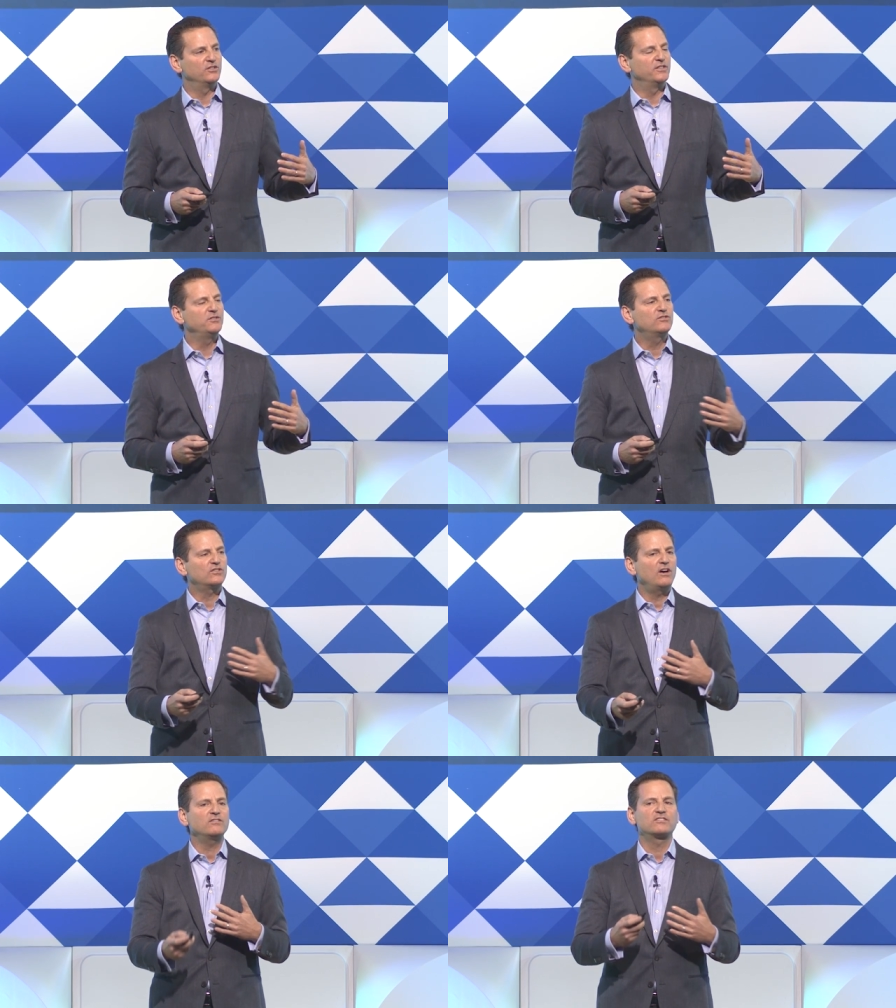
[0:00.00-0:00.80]
And you
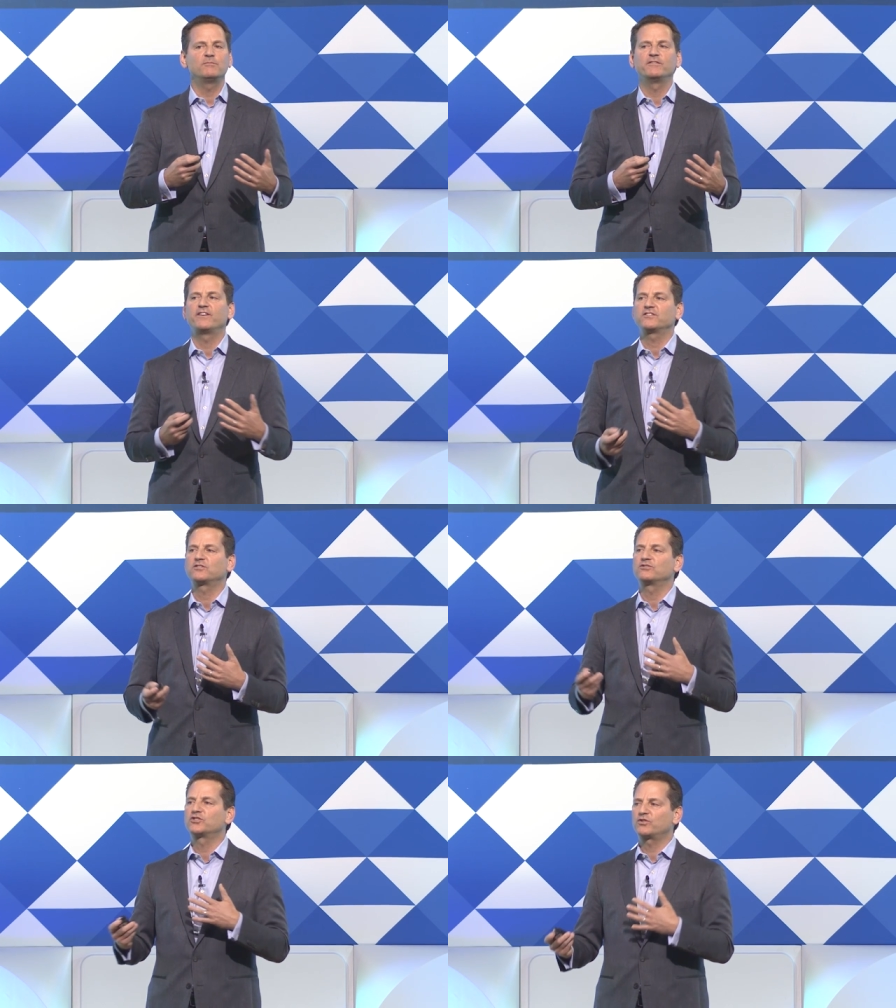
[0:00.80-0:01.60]
saw some
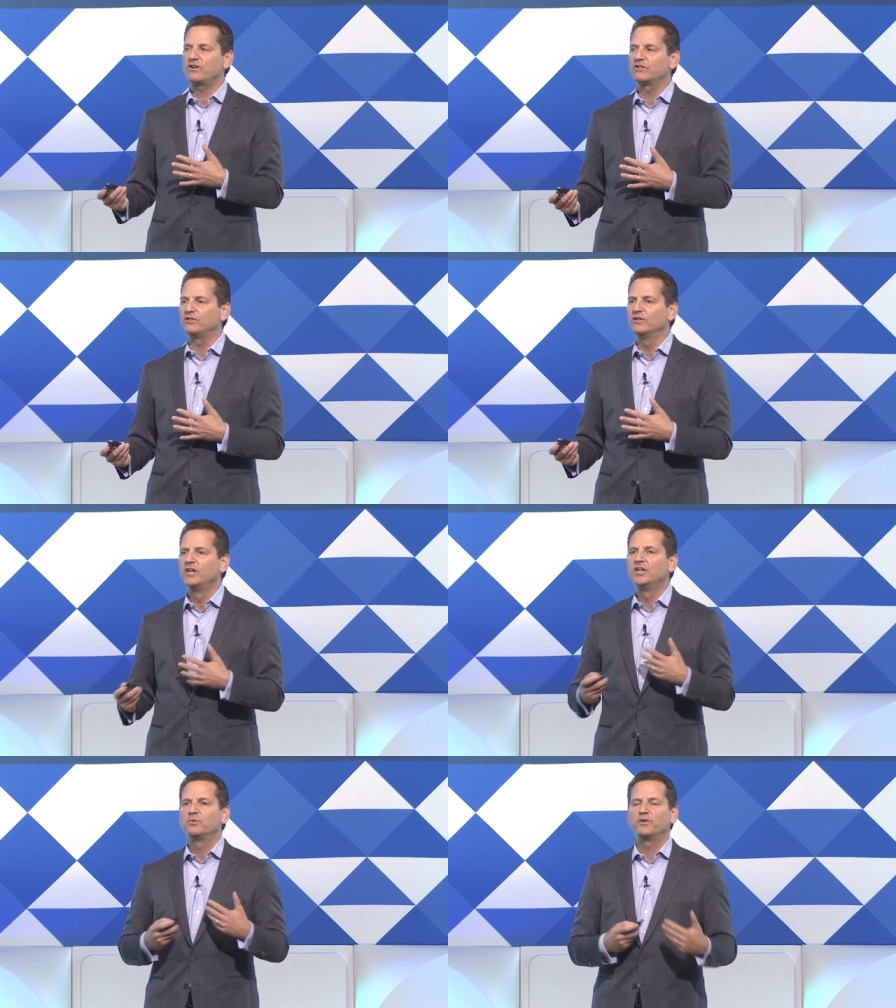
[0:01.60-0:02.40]
investors struggle
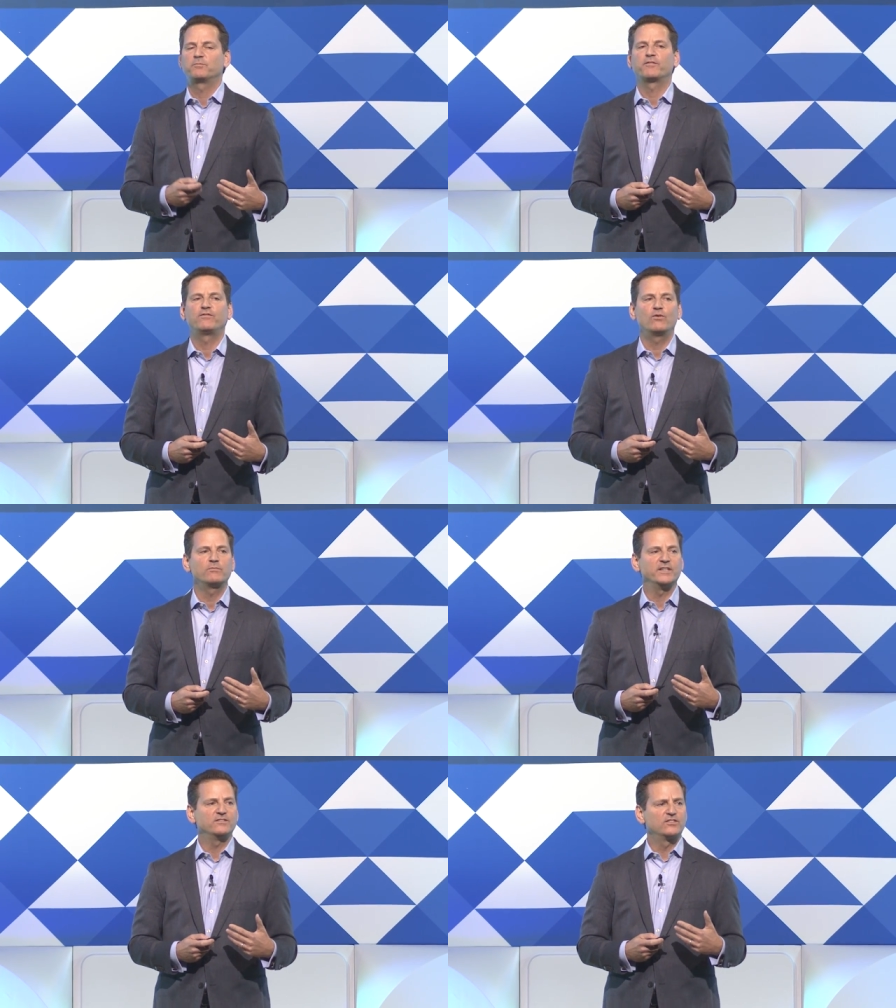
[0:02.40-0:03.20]
with
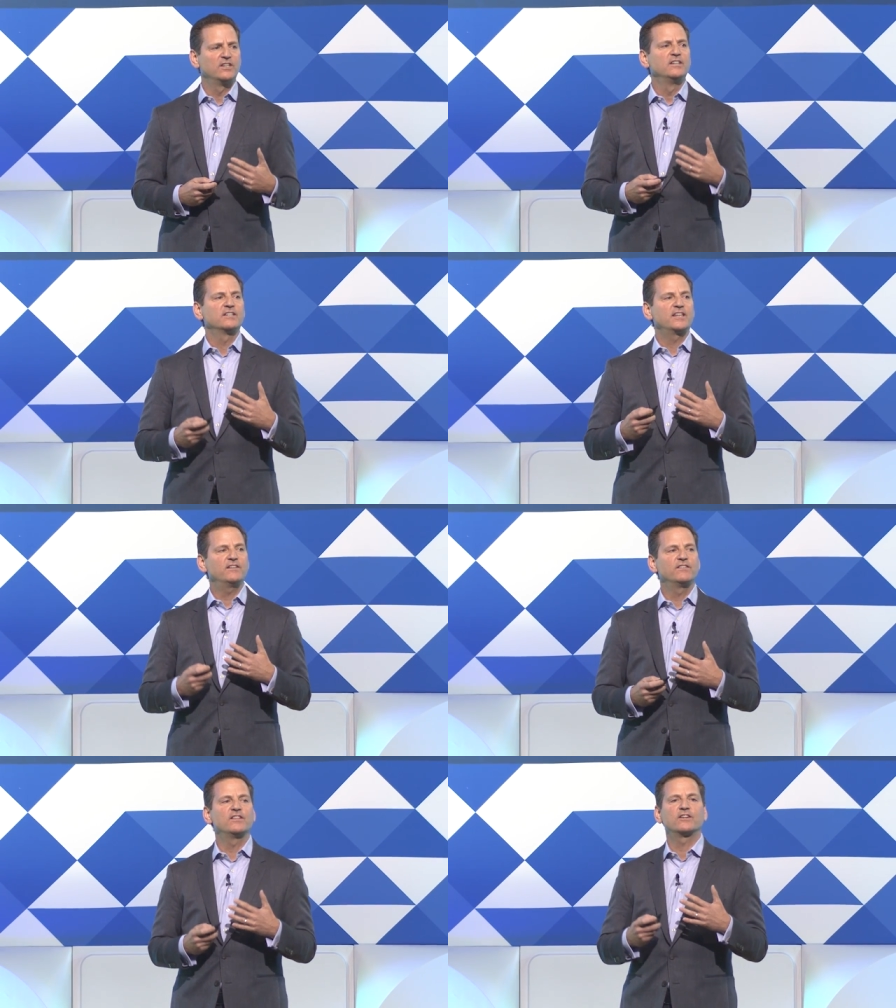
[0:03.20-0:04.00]
performance
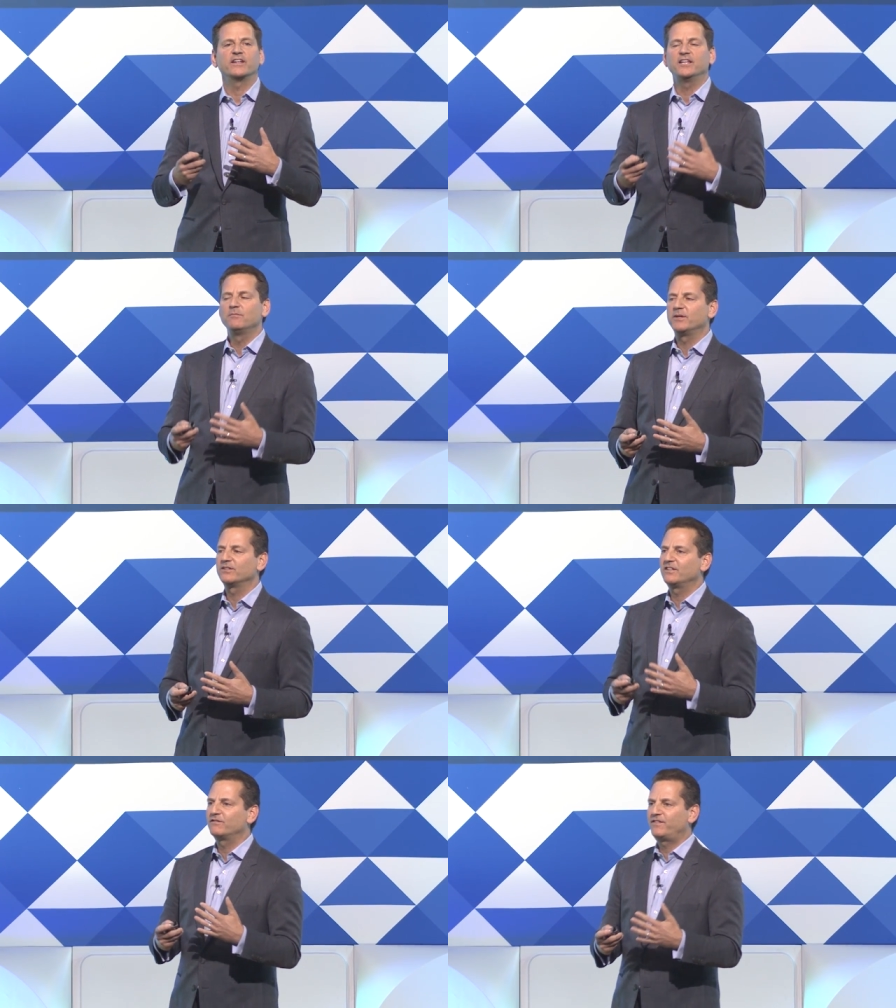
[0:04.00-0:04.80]
given their
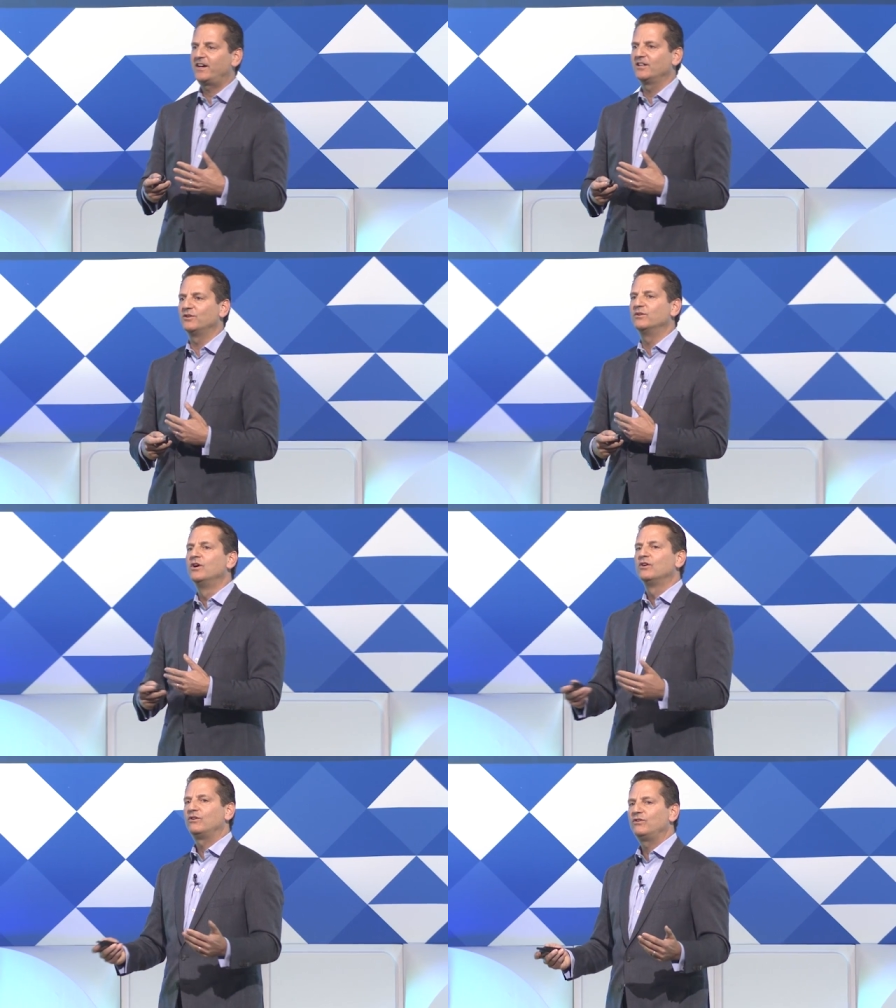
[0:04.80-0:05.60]
inability to follow
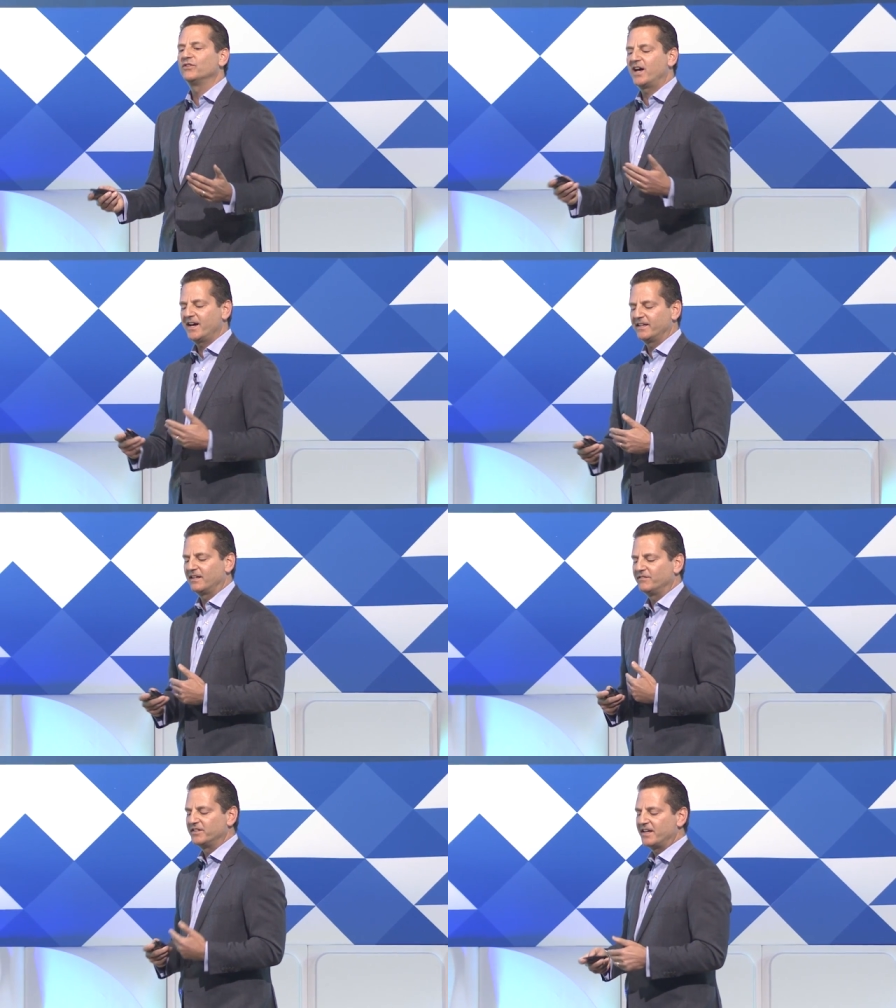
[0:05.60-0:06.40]
all nine
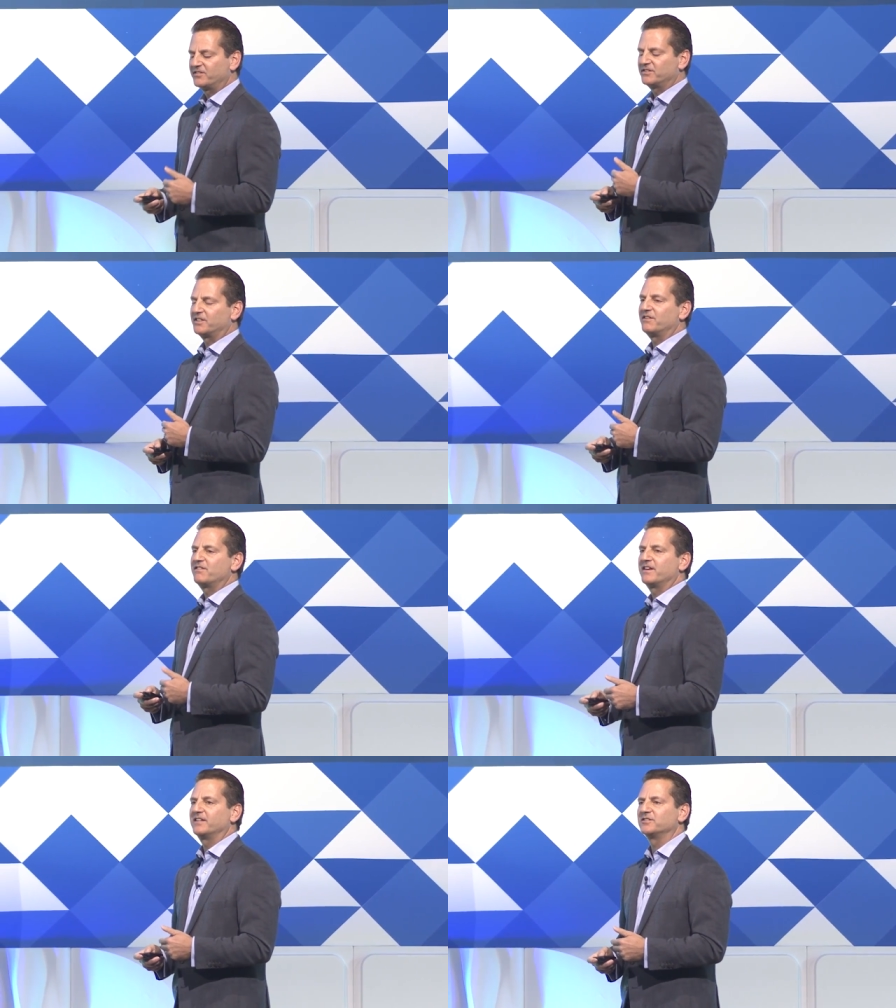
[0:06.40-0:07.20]
of the necessary
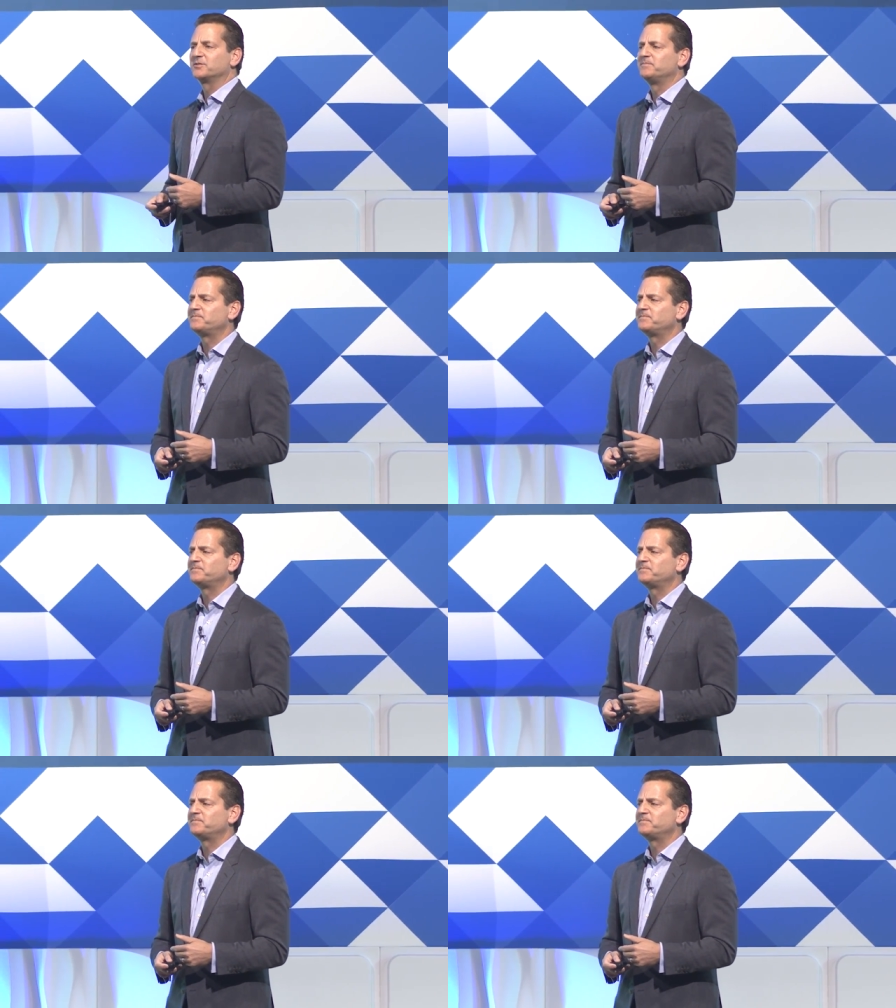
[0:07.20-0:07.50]
things.